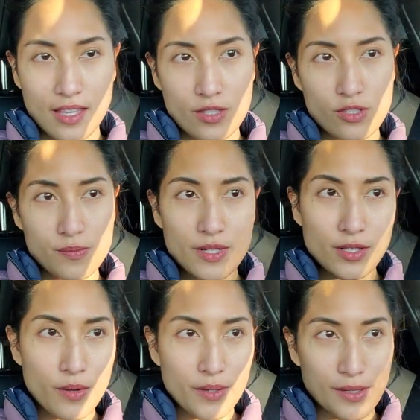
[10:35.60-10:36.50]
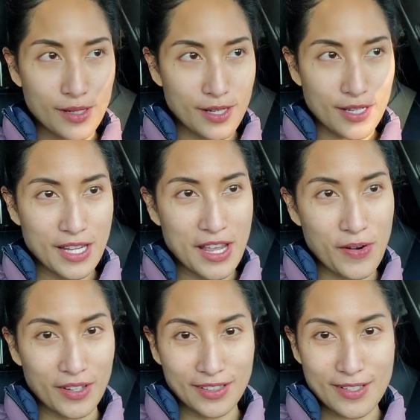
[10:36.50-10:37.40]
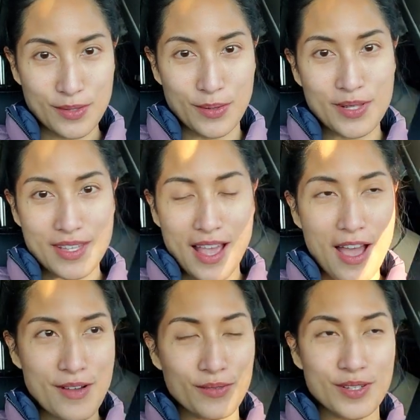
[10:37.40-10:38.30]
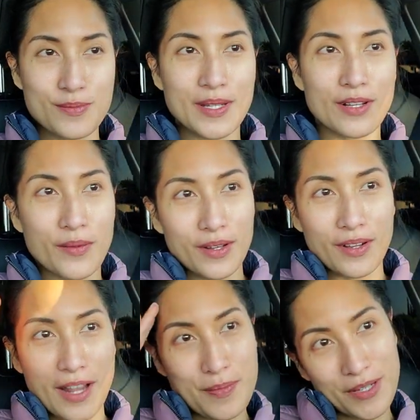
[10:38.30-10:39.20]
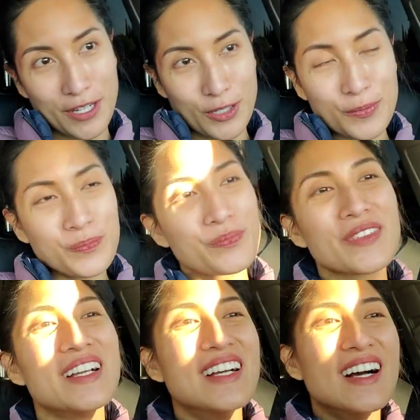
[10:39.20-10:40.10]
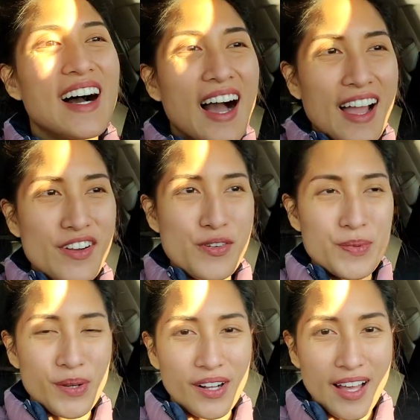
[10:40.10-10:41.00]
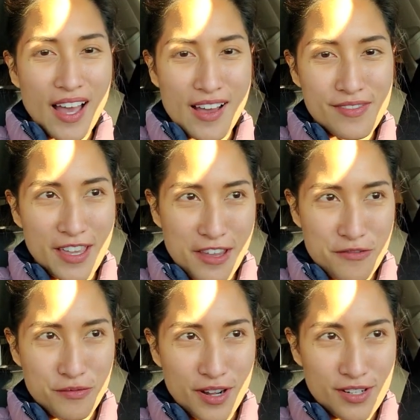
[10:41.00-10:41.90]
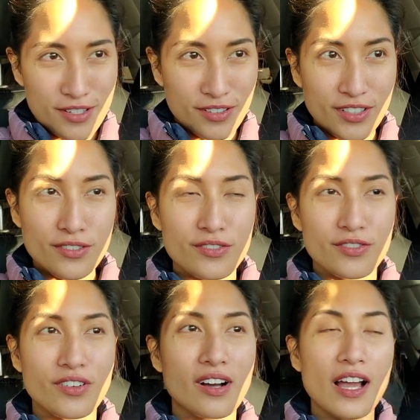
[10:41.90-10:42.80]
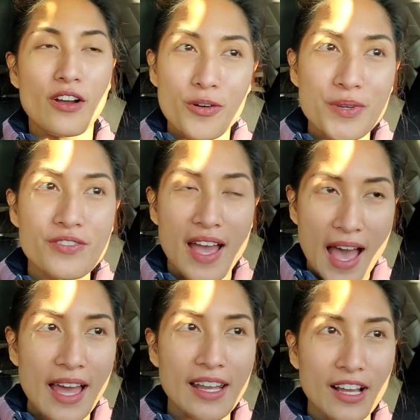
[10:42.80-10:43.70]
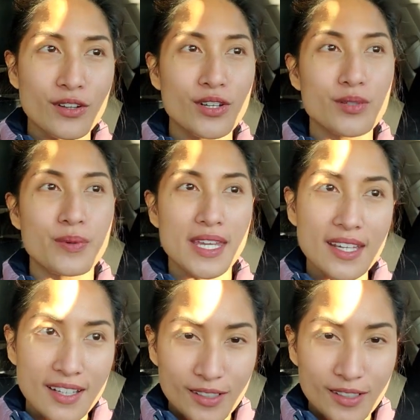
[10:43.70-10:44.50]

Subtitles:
what's been going on, or at least what's been going on up here. I hope you all have I hope you've had a good week,